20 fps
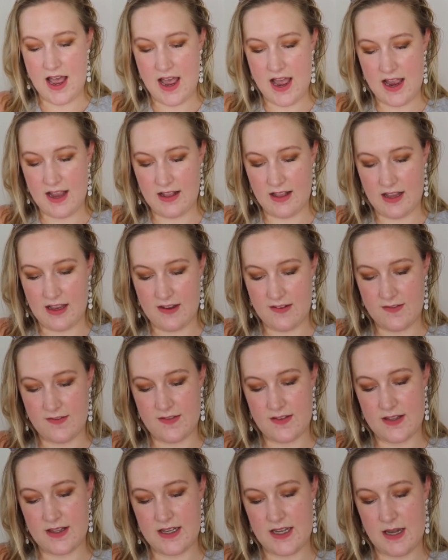I
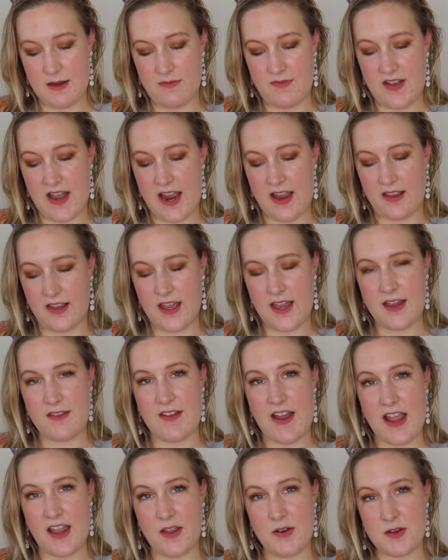love the name Violet.
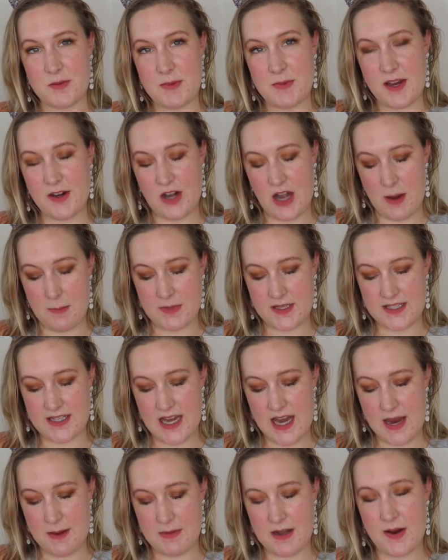Violet was my grandma's name,